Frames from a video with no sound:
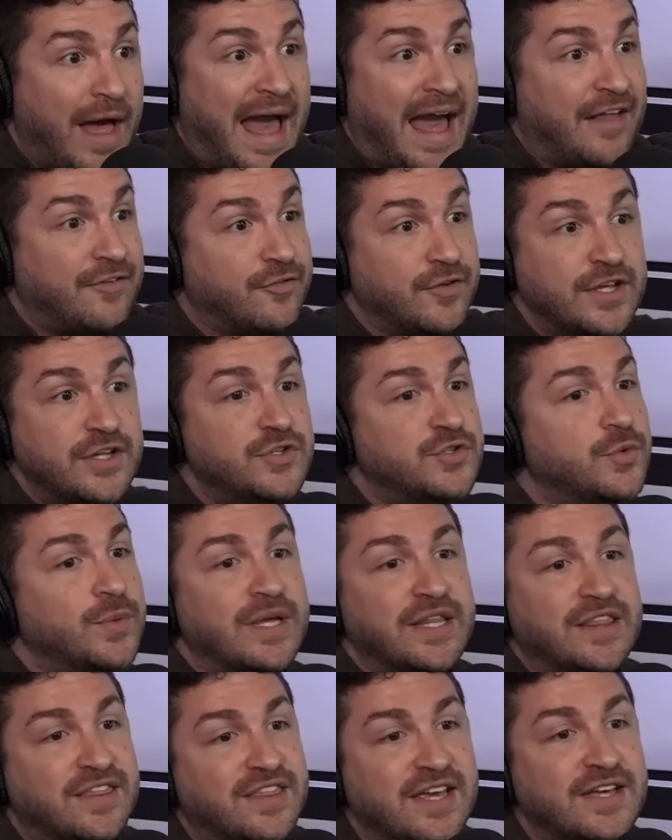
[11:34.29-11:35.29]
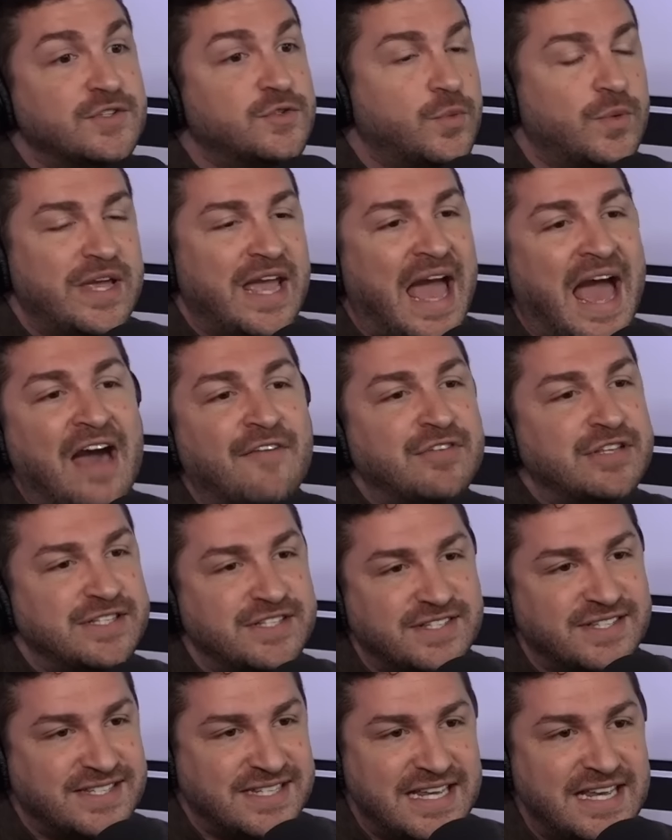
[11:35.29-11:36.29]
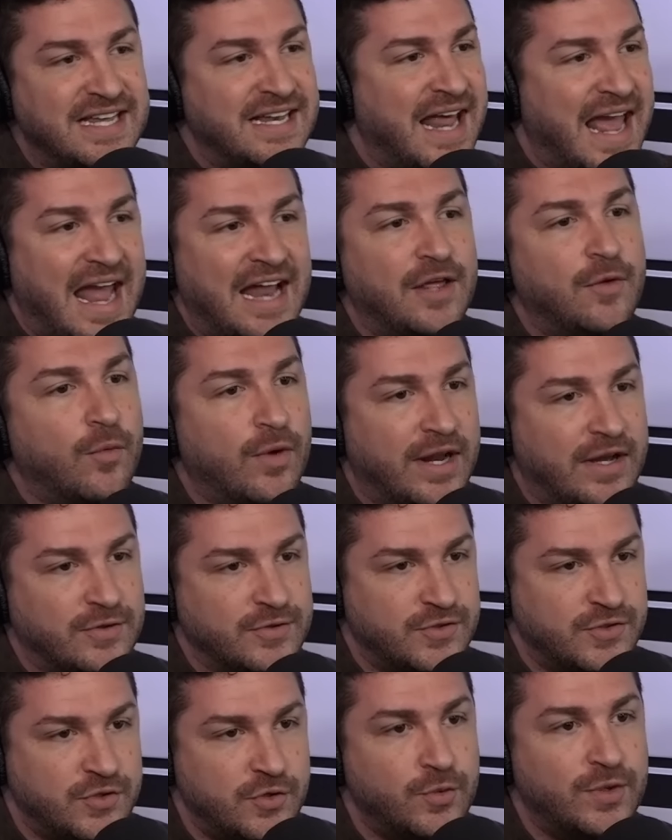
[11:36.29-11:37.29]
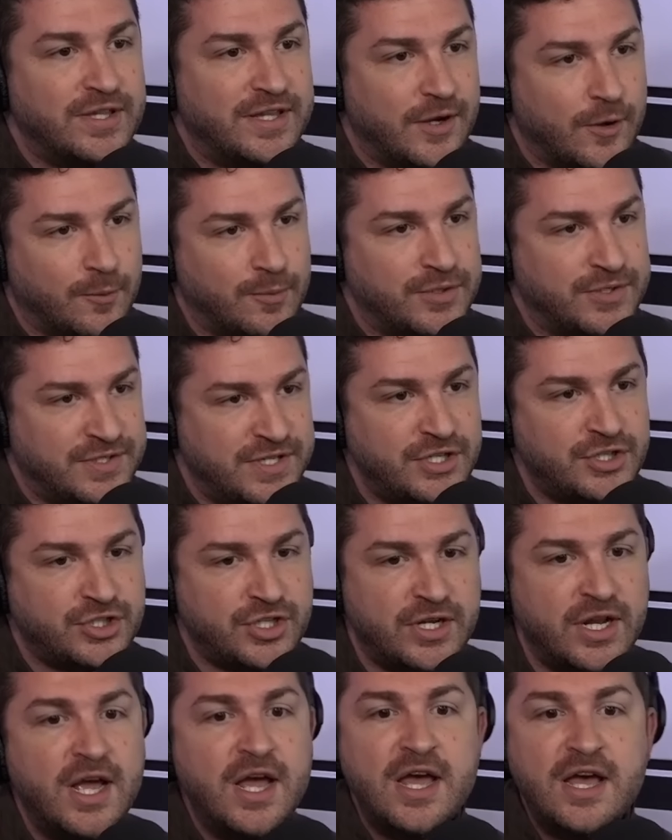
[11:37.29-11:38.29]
athlete doing things we haven't seen anyone else do at their position?